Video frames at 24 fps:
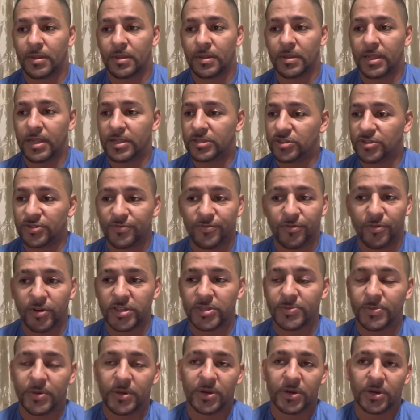Let your
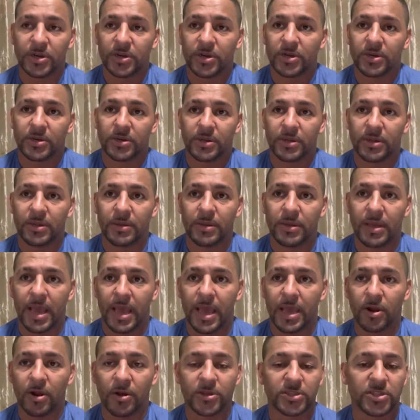voice be heard,
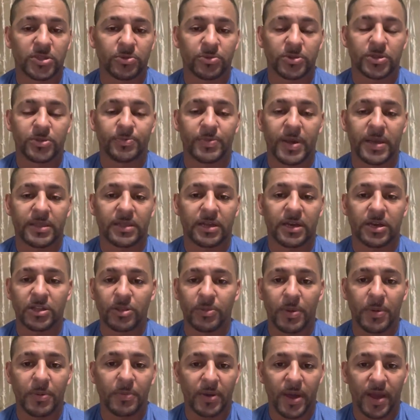and also respect that other
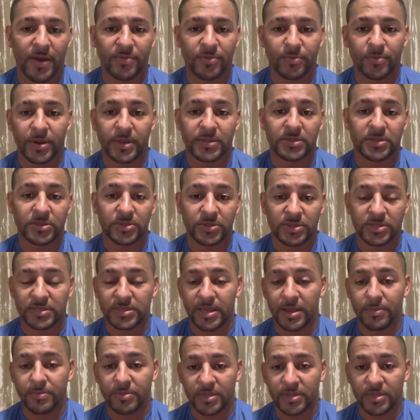people have the right to do the same